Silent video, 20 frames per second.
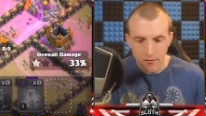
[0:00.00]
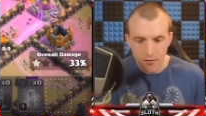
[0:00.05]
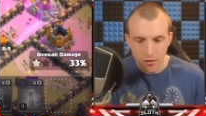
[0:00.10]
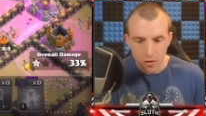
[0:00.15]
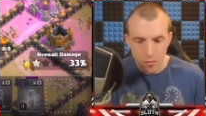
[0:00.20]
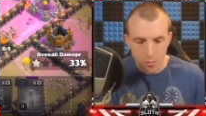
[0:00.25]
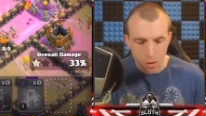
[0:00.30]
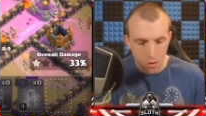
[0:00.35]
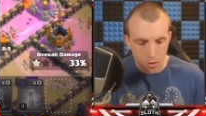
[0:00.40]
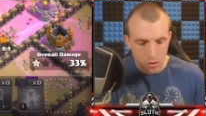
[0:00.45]

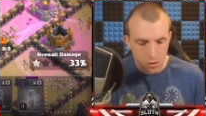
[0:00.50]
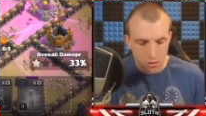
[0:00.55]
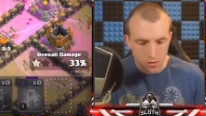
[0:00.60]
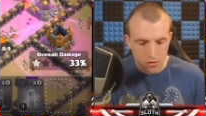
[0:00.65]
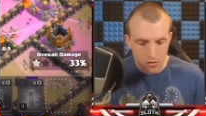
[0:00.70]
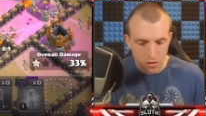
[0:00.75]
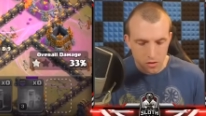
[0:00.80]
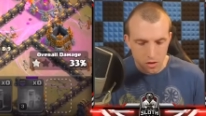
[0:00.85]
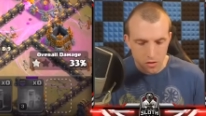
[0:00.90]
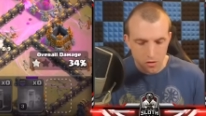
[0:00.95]
Few more
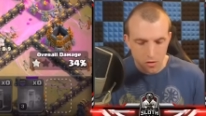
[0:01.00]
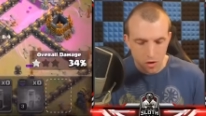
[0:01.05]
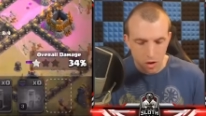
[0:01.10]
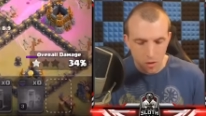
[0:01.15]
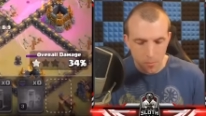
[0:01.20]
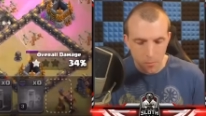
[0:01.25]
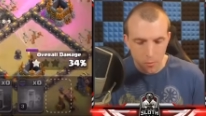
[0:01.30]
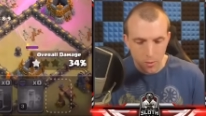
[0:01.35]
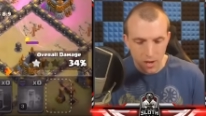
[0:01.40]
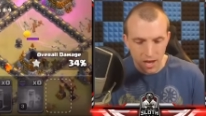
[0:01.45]
loons to the
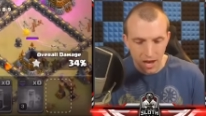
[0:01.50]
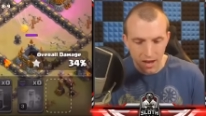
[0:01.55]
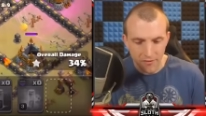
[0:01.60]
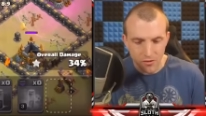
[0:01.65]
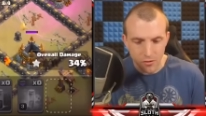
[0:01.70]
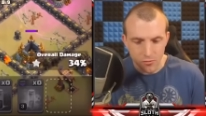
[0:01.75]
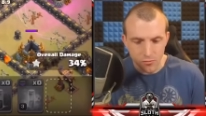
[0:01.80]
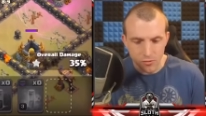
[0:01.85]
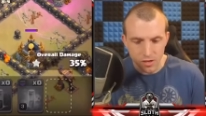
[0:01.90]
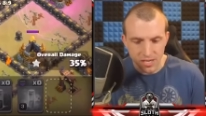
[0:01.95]
top. We
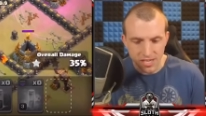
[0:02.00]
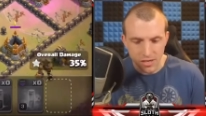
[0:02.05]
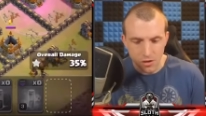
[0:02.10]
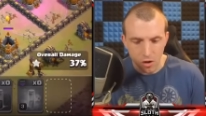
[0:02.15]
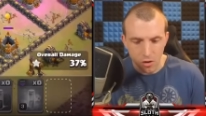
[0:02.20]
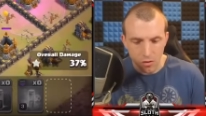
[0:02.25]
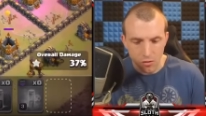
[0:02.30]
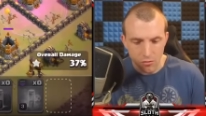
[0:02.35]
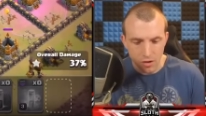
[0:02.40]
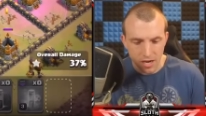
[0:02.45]
haven't really
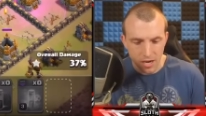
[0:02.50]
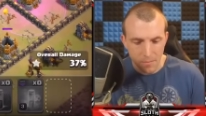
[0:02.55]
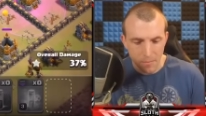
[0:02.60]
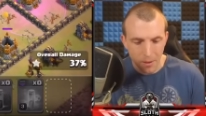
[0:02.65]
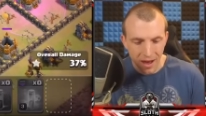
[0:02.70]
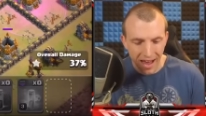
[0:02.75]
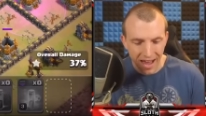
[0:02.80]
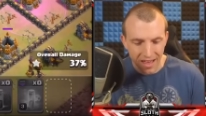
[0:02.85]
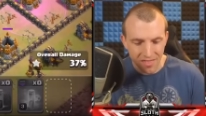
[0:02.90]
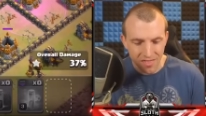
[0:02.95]
got great
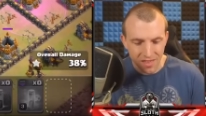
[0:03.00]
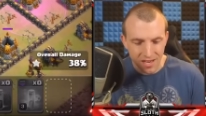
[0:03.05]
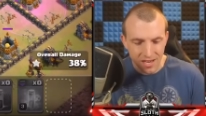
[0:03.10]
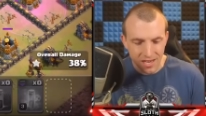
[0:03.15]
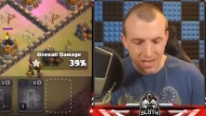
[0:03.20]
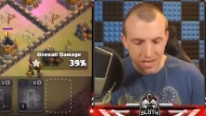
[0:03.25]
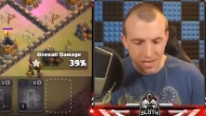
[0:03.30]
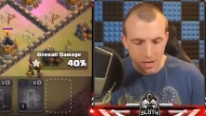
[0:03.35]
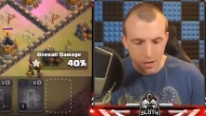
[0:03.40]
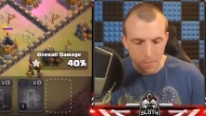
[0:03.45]
pathing
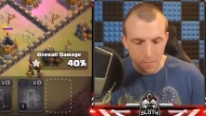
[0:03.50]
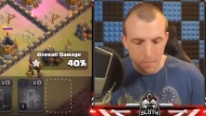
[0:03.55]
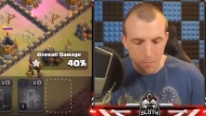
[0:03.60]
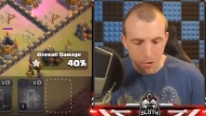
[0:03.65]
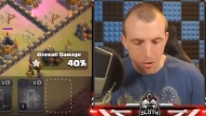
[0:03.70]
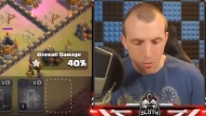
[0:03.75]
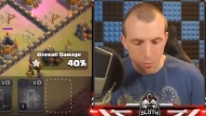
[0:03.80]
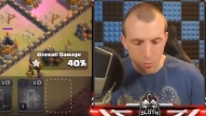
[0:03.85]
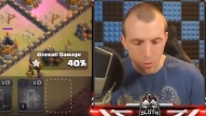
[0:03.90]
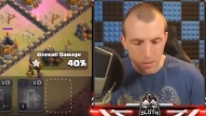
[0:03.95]
here,
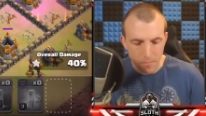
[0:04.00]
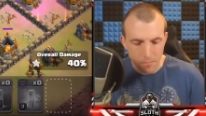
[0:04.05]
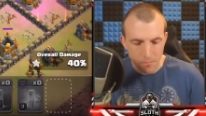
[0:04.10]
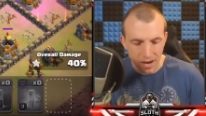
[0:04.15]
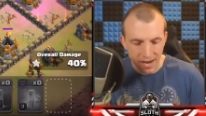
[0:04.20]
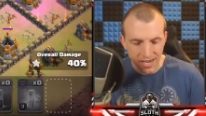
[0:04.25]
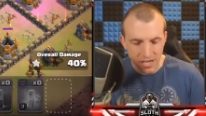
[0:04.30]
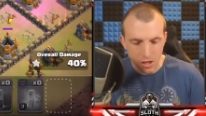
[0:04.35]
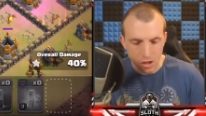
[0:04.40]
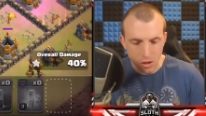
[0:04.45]
but we
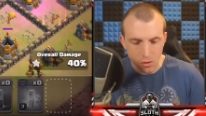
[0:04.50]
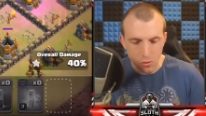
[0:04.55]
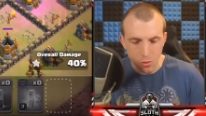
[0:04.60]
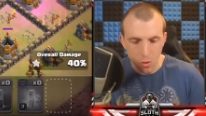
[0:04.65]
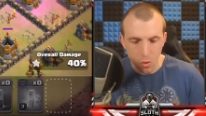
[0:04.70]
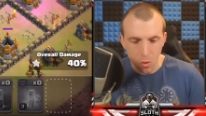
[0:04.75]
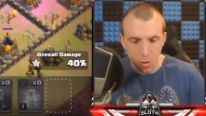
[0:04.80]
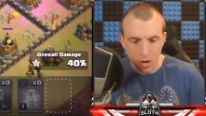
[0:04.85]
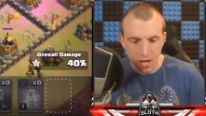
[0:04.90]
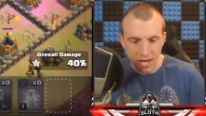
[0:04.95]
might do
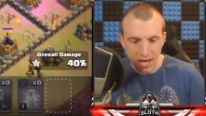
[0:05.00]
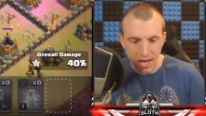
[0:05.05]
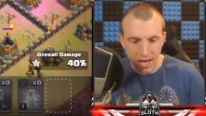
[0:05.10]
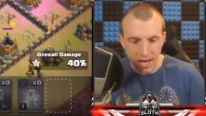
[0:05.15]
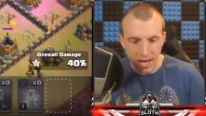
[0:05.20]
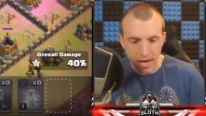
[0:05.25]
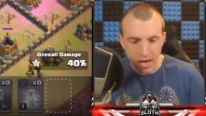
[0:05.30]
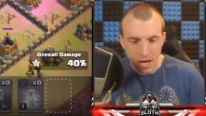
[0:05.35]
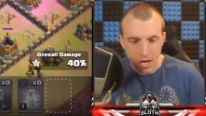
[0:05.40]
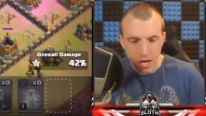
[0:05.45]

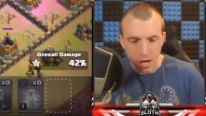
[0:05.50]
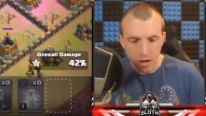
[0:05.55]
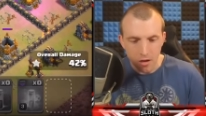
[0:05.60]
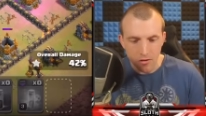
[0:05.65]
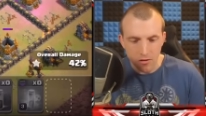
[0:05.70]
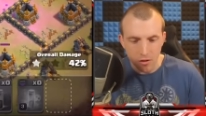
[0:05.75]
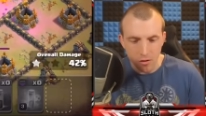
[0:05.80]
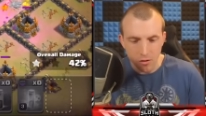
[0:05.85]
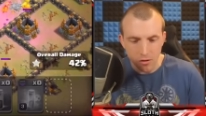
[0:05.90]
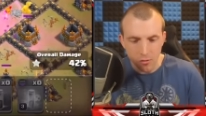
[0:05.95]
okay
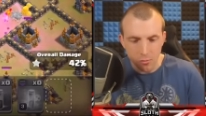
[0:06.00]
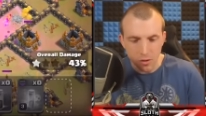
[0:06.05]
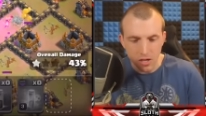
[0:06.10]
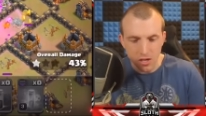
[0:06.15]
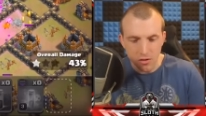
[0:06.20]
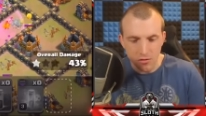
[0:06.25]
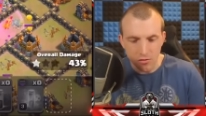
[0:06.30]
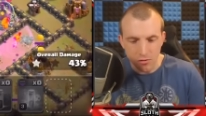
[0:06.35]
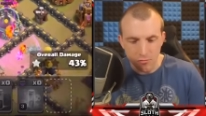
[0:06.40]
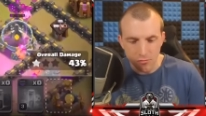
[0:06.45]
as long as we
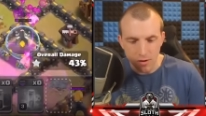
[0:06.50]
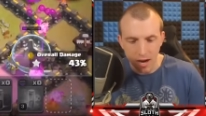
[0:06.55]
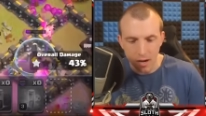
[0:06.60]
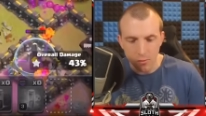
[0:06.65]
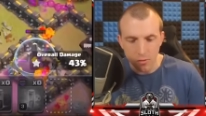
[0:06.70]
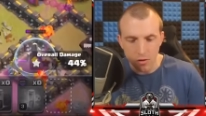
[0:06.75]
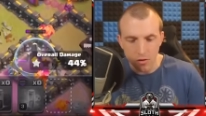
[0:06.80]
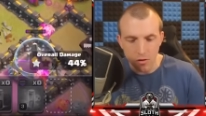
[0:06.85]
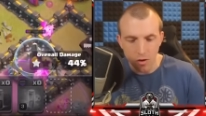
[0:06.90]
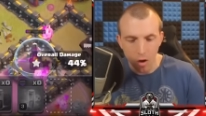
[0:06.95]
can
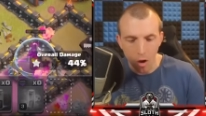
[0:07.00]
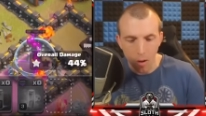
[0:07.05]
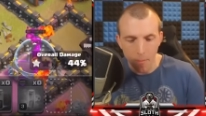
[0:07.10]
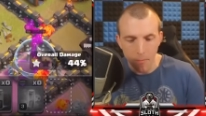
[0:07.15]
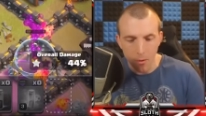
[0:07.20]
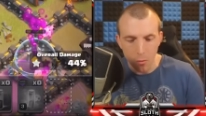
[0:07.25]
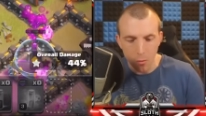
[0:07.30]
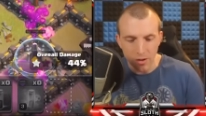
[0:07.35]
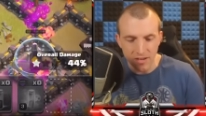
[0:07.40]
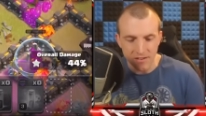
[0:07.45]
surround the
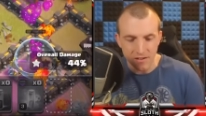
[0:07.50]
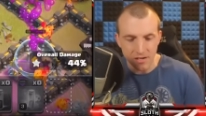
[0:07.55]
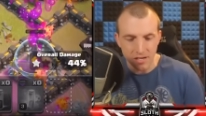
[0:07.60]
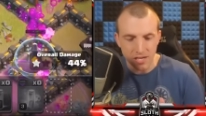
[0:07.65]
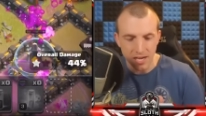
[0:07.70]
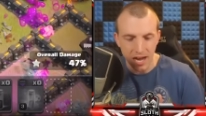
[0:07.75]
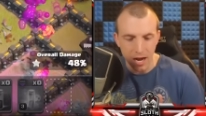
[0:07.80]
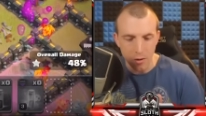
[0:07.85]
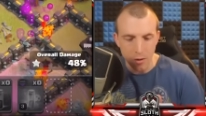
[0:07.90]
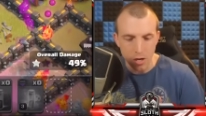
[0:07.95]
top wizard
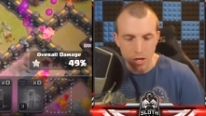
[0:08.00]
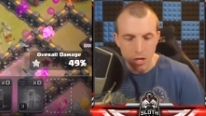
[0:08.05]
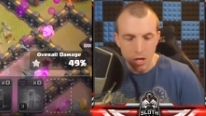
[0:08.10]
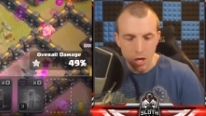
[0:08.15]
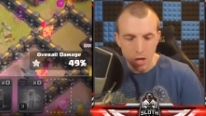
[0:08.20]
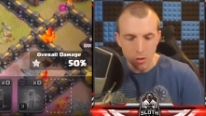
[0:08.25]
tower.